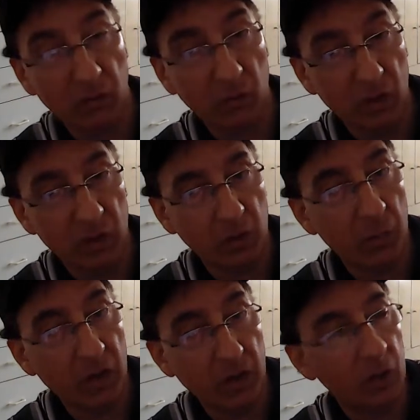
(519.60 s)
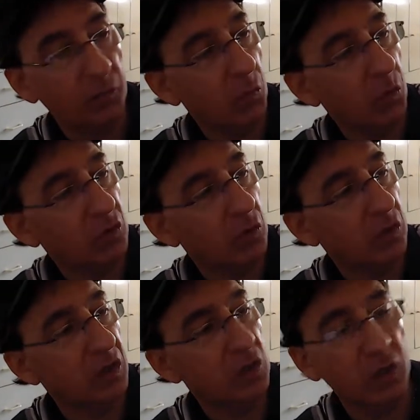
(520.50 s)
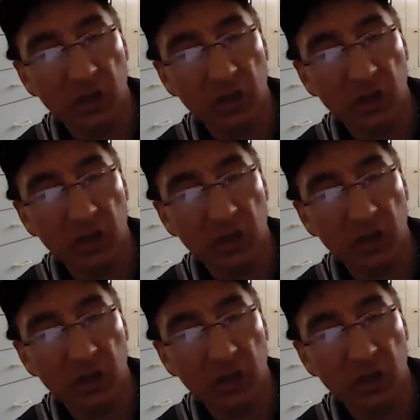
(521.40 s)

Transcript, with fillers: it depending if it works good, it, should,